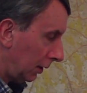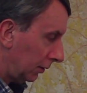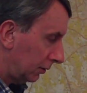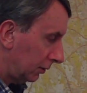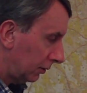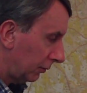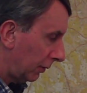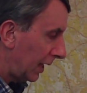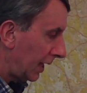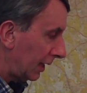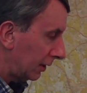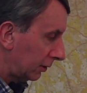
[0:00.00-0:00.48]

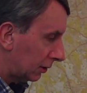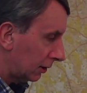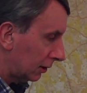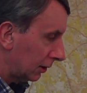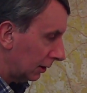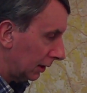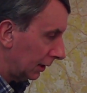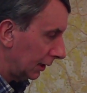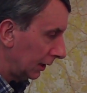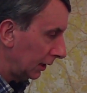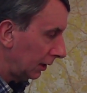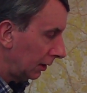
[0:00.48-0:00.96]
So
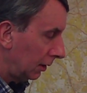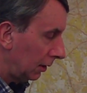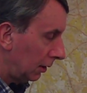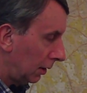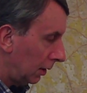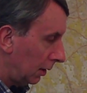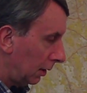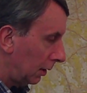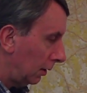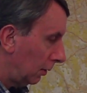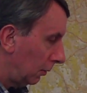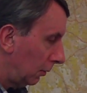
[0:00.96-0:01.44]
actually
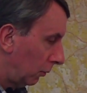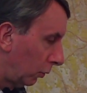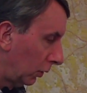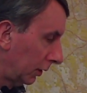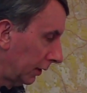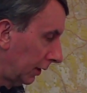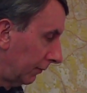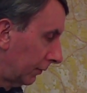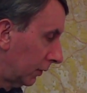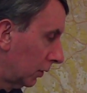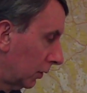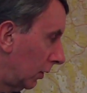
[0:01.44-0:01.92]

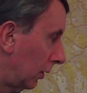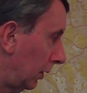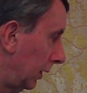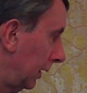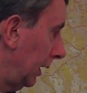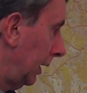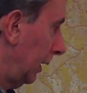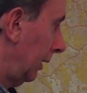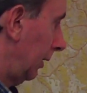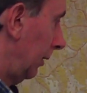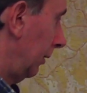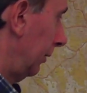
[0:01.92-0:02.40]
what I've got
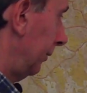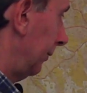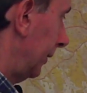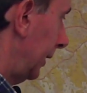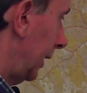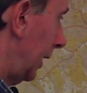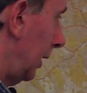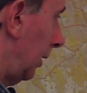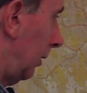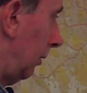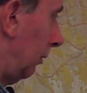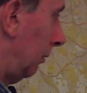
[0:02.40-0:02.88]
here is
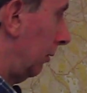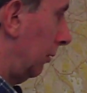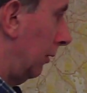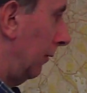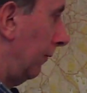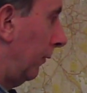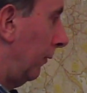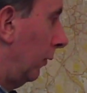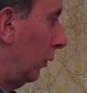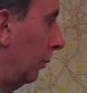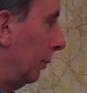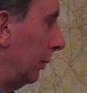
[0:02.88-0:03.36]
now
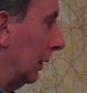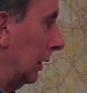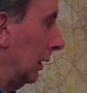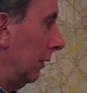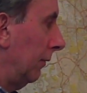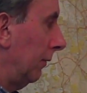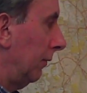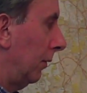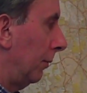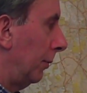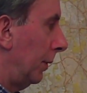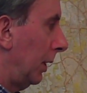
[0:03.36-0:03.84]
a
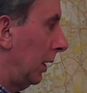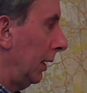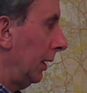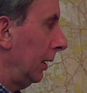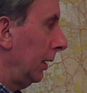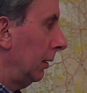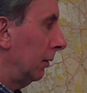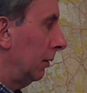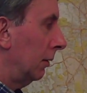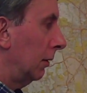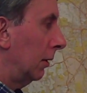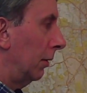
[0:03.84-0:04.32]
formula for
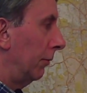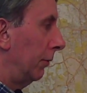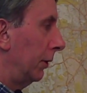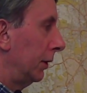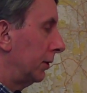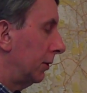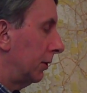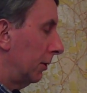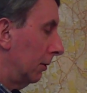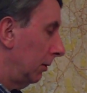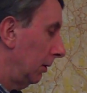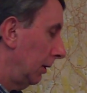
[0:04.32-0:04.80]
my
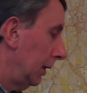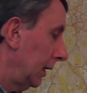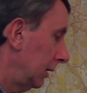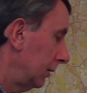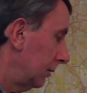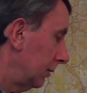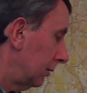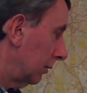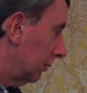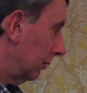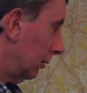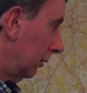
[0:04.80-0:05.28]
original
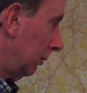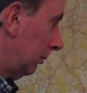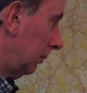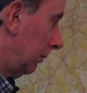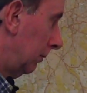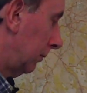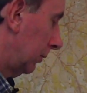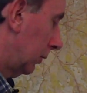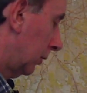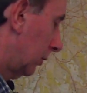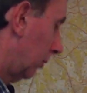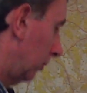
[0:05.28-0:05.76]

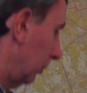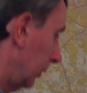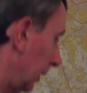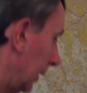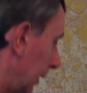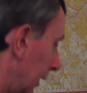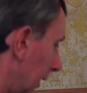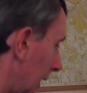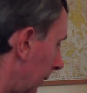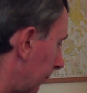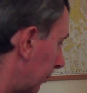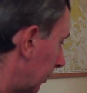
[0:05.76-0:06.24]
integral, call
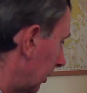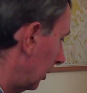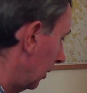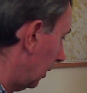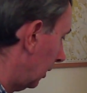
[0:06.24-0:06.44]
it capital